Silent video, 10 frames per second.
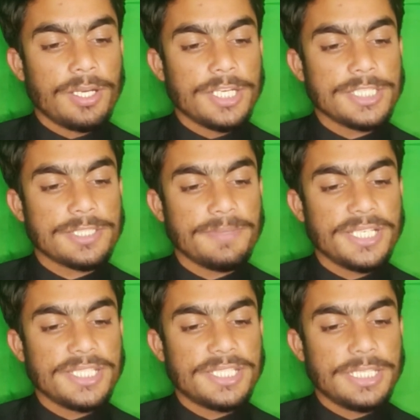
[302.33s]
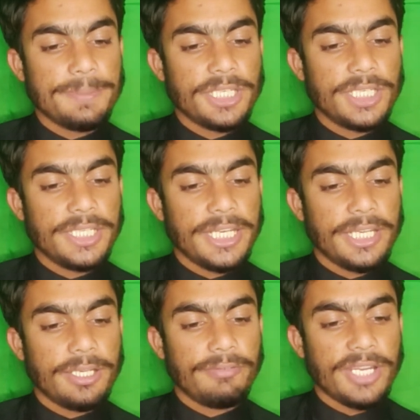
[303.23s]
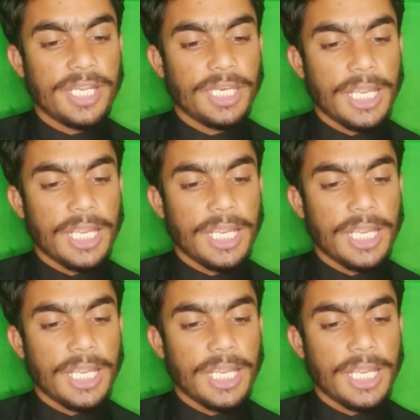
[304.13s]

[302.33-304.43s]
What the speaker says: Customers typically have an